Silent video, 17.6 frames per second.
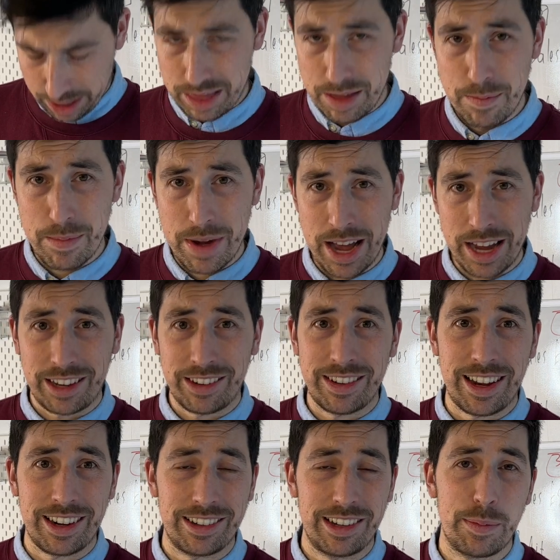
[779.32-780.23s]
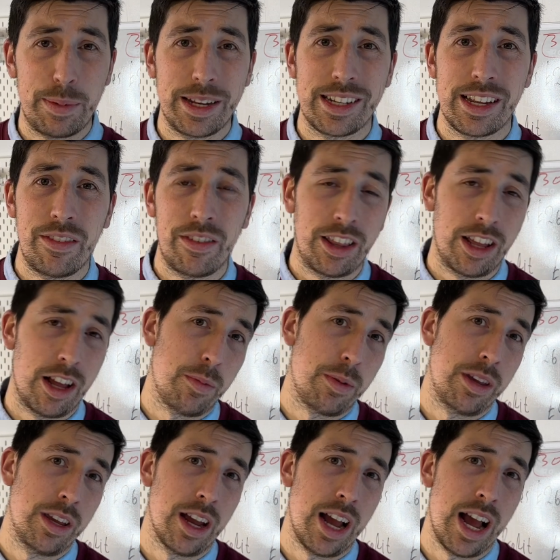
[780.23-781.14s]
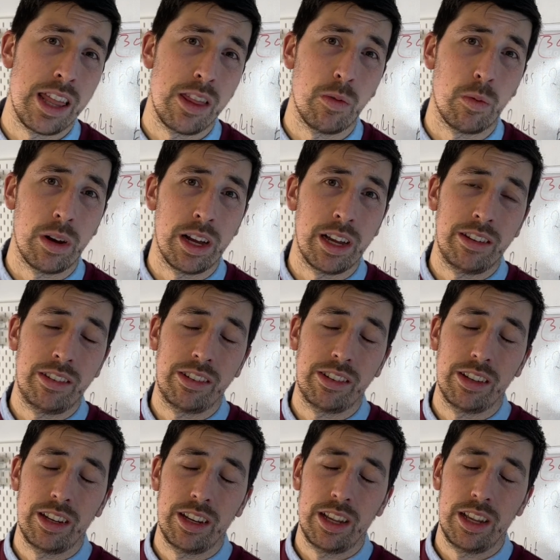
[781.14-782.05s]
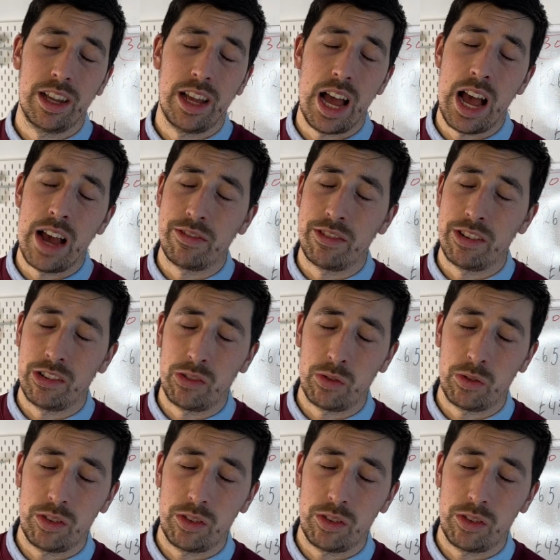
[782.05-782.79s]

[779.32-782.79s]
the mic has actually picked everything up here. Otherwise, I've just